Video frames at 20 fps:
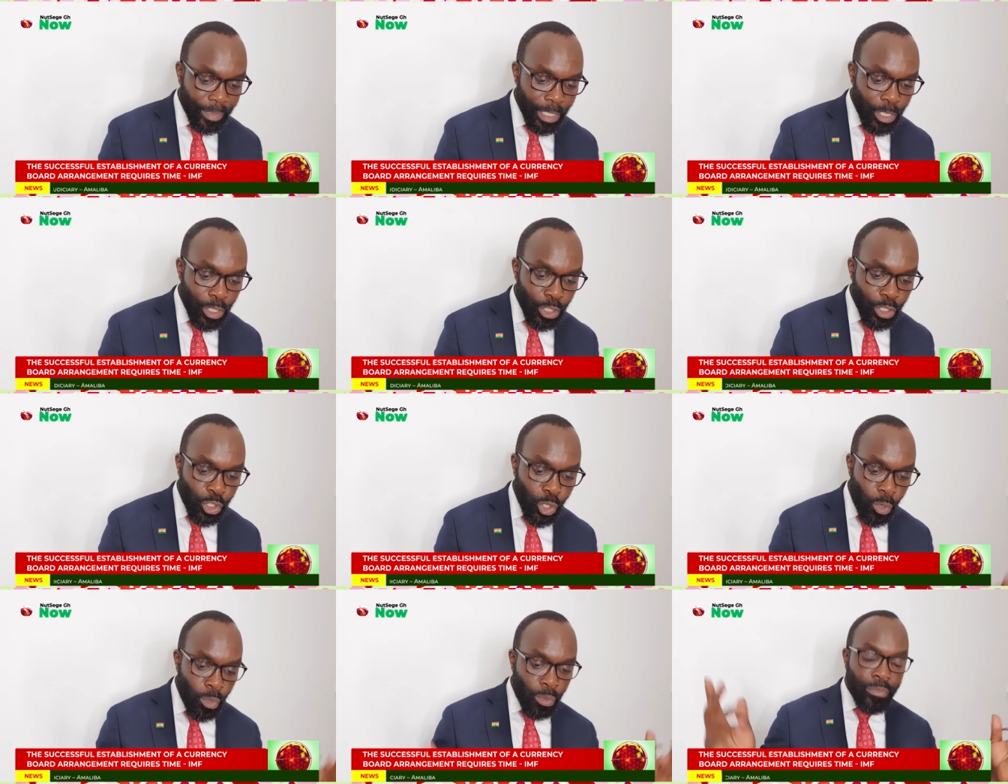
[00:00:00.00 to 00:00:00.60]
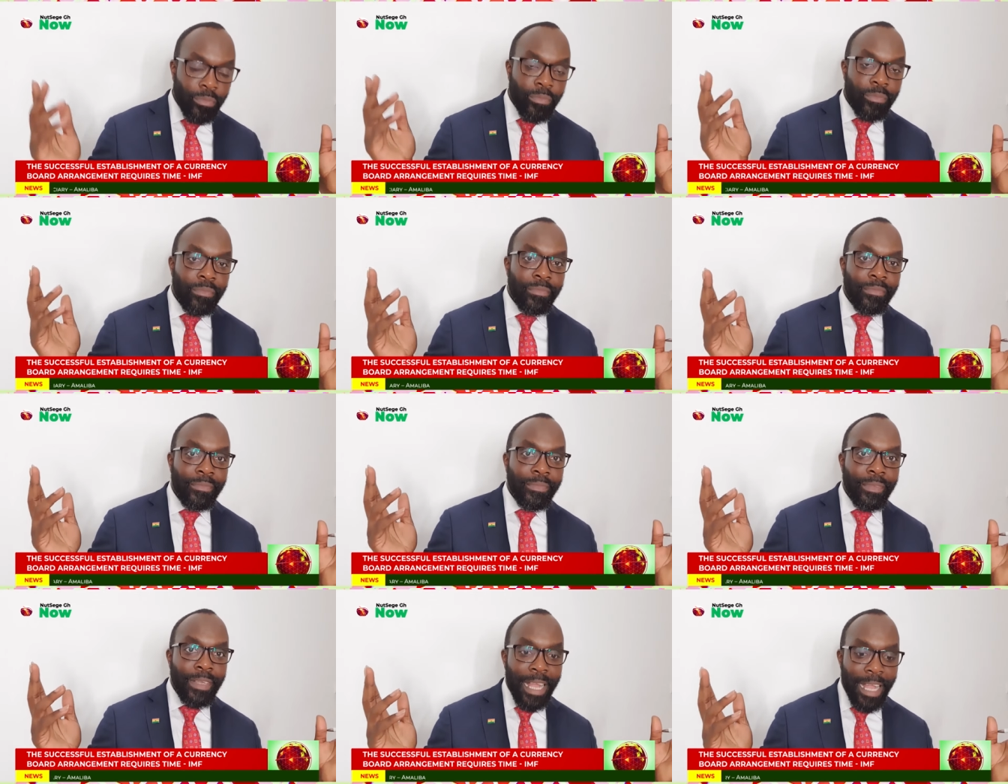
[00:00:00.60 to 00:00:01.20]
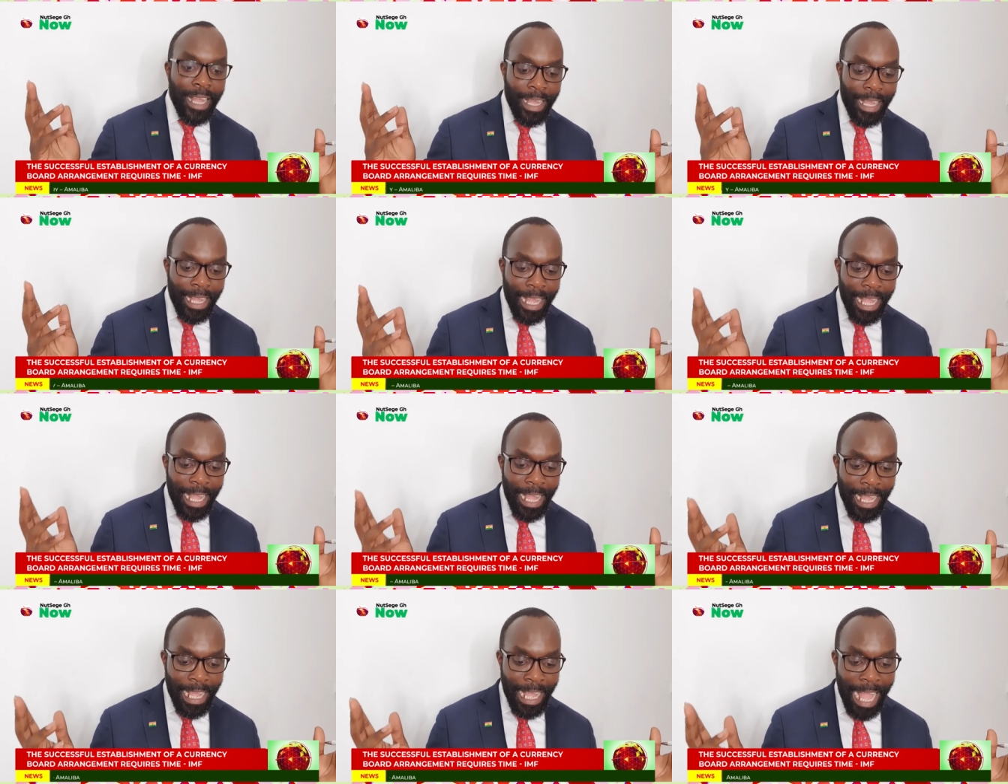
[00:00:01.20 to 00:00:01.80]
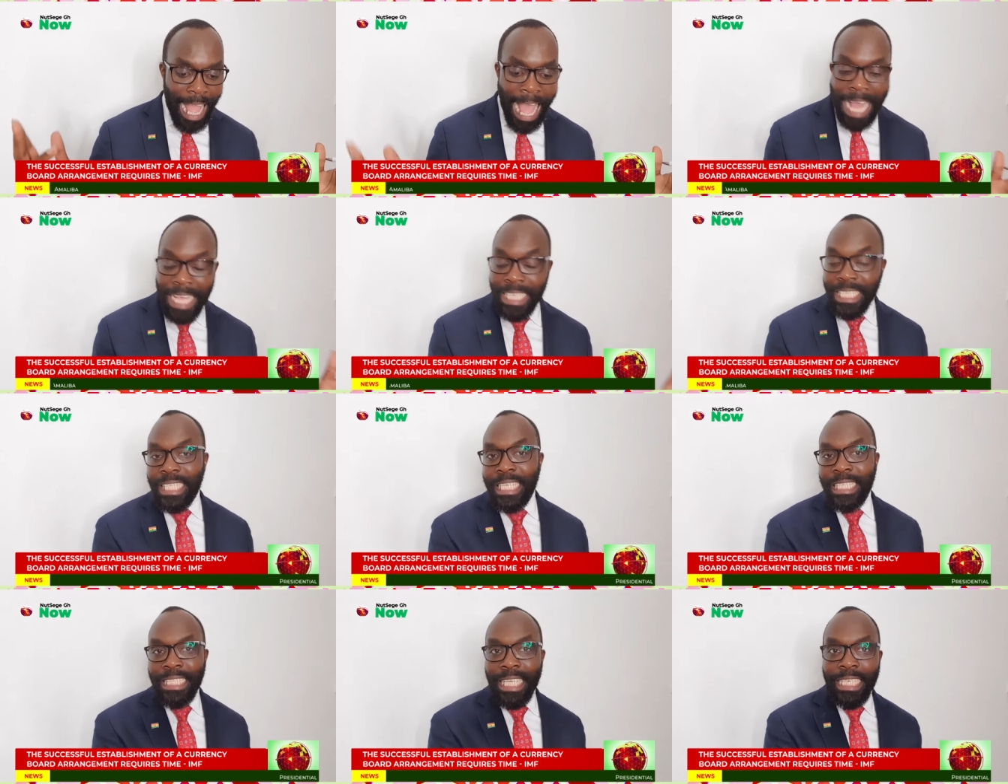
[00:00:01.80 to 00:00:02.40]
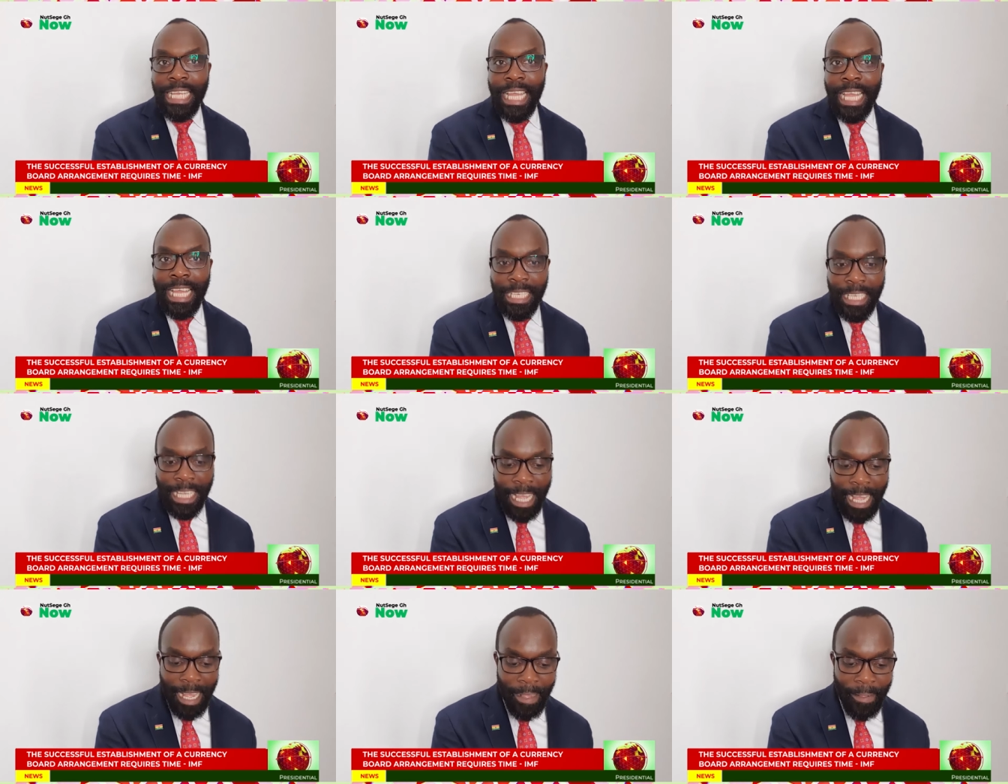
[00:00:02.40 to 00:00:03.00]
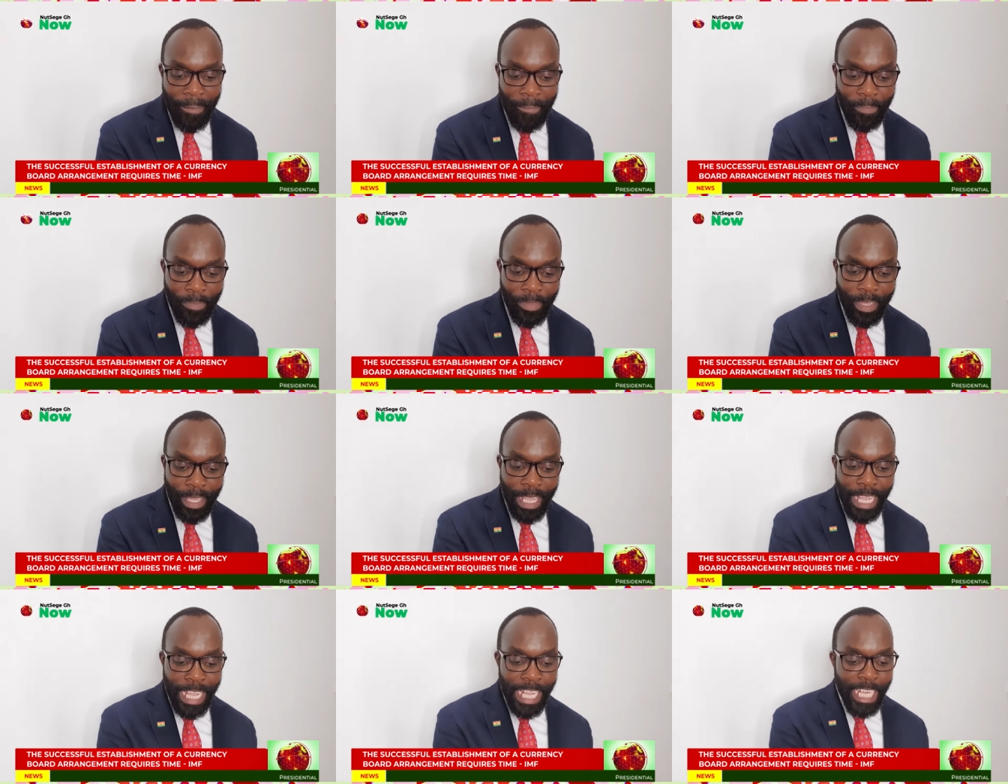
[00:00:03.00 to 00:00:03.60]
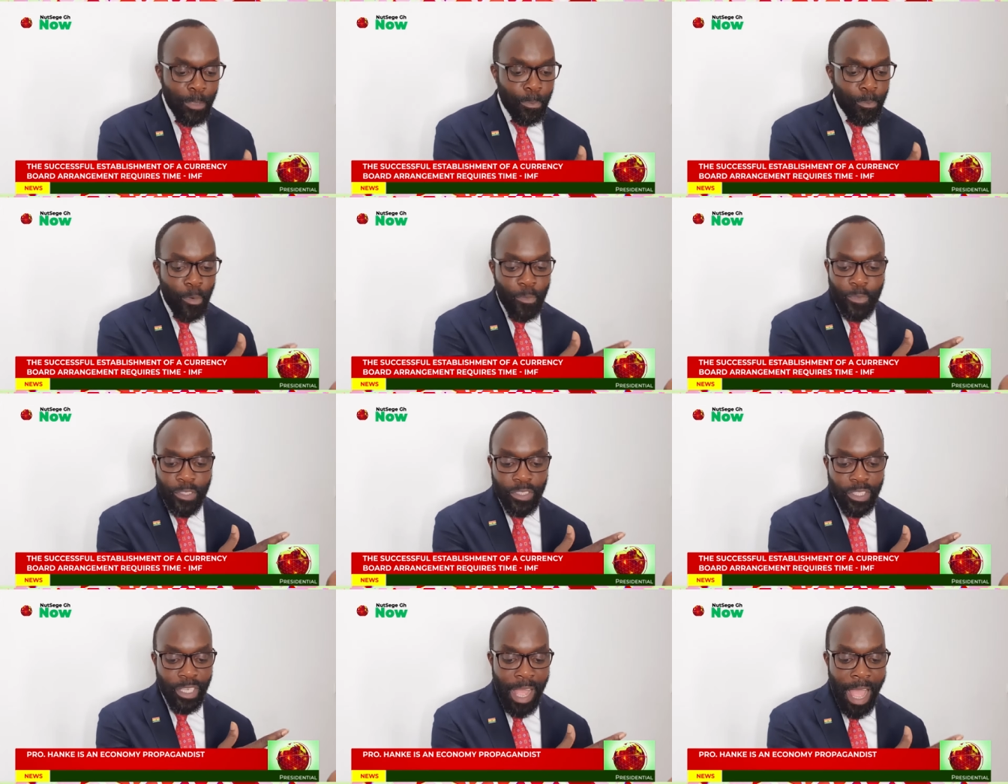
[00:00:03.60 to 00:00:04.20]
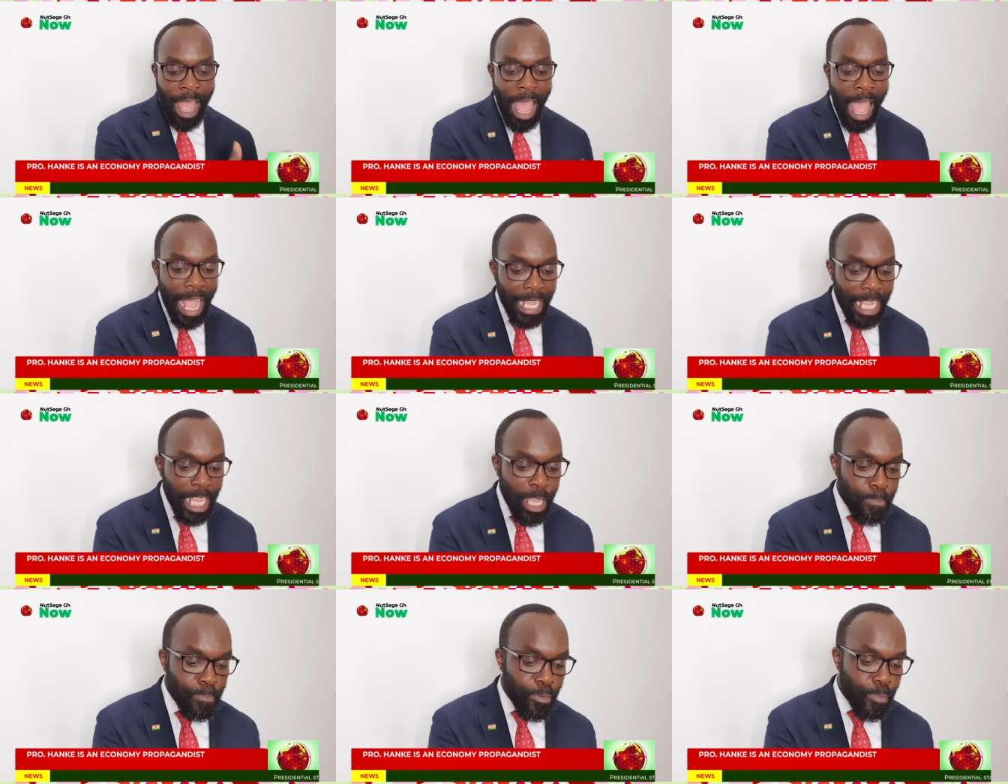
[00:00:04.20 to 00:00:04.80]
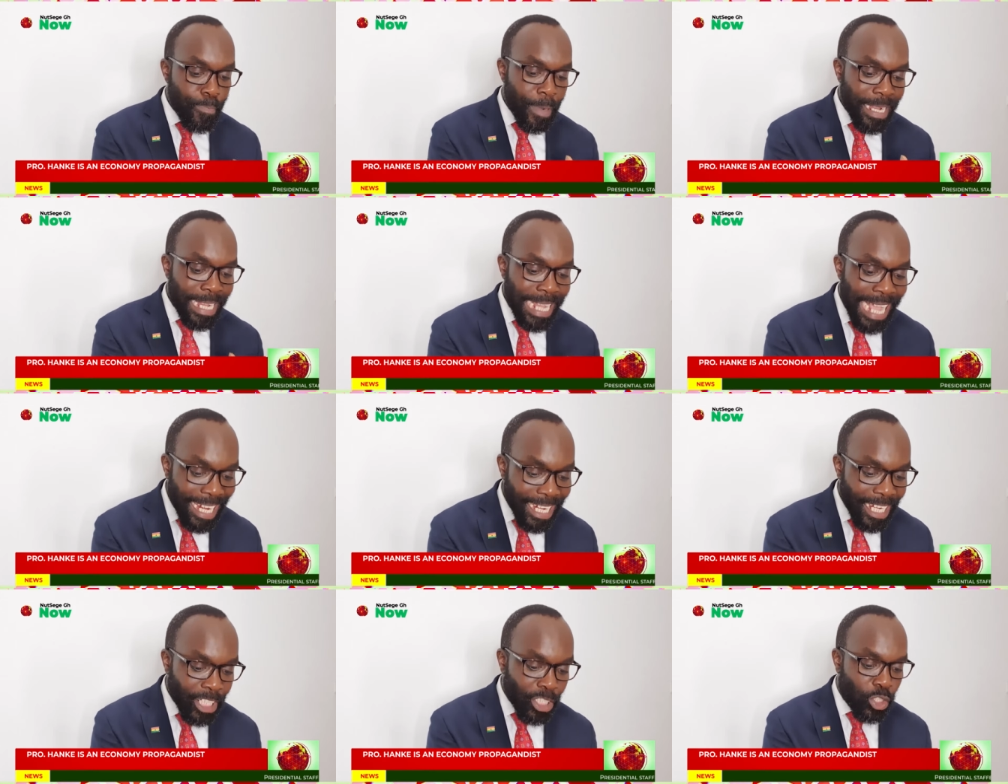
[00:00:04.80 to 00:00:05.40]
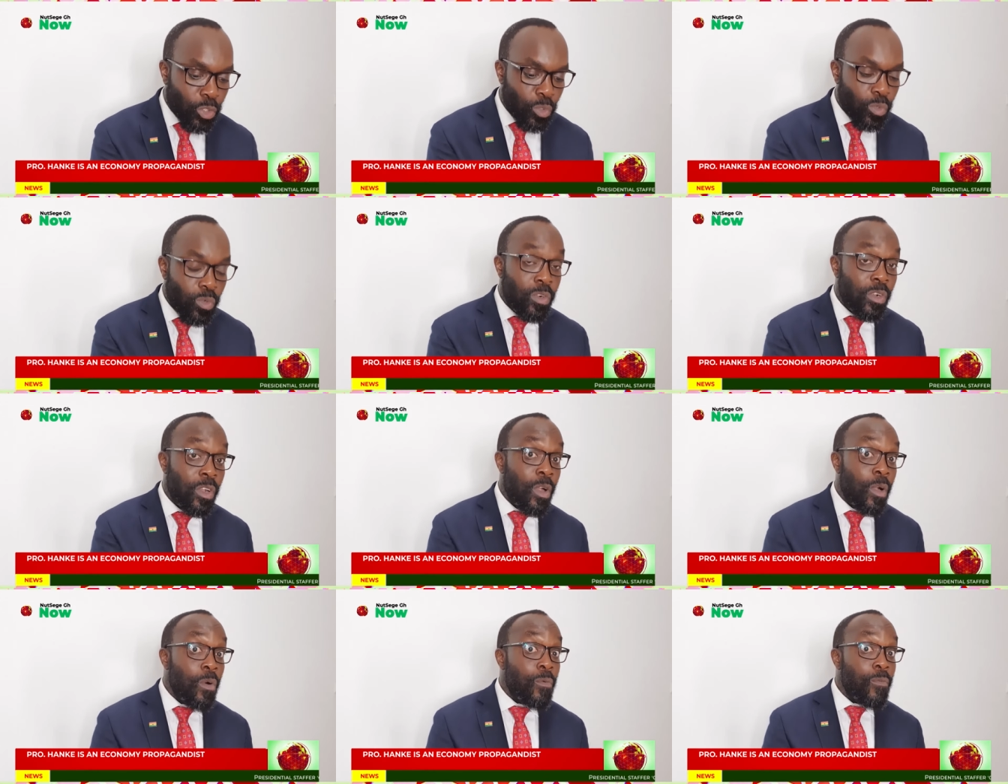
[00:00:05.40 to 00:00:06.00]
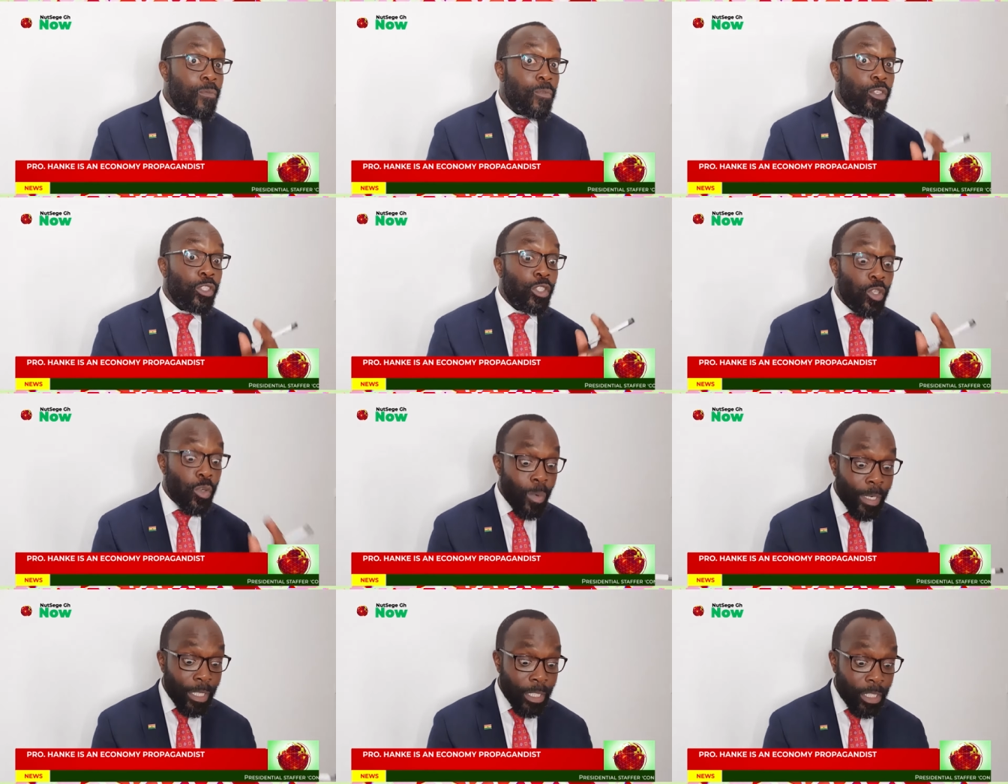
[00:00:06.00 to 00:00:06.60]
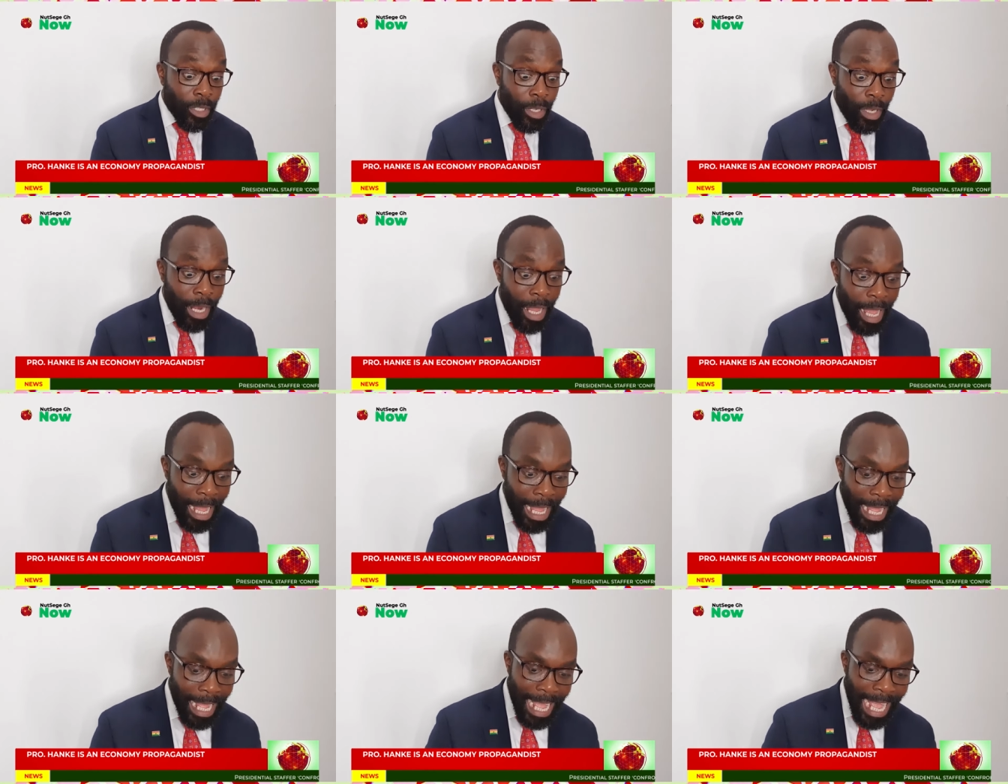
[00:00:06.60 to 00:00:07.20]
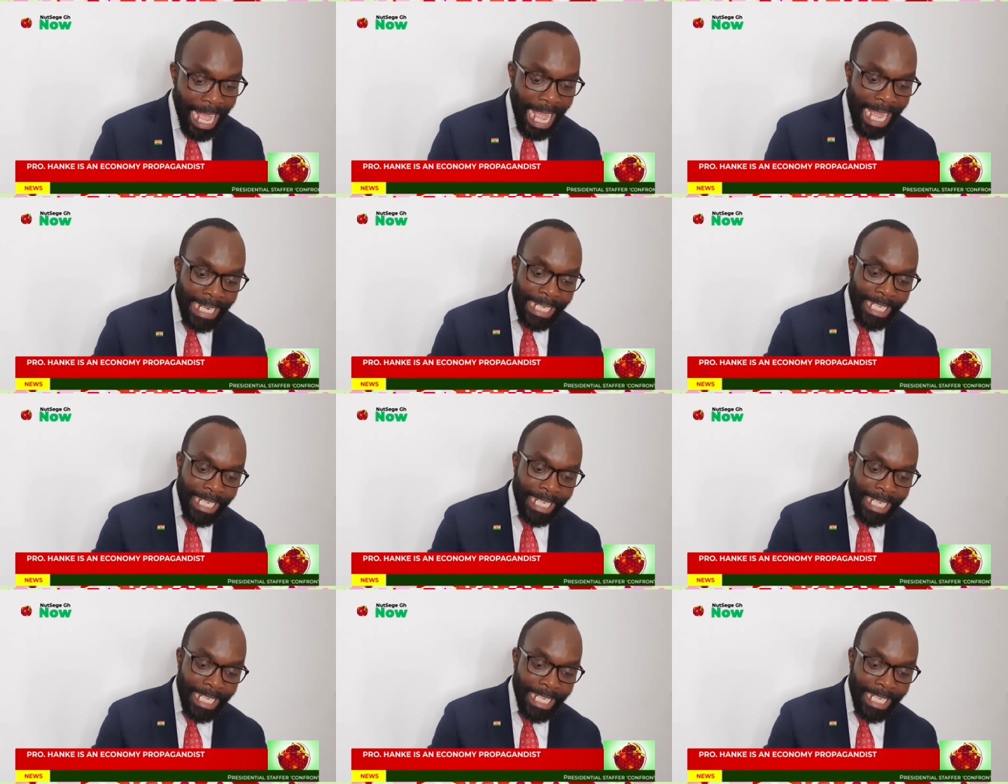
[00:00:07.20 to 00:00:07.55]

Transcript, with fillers: So, as stated earlier, is Professor Hanke a propaganda tool for US dollar and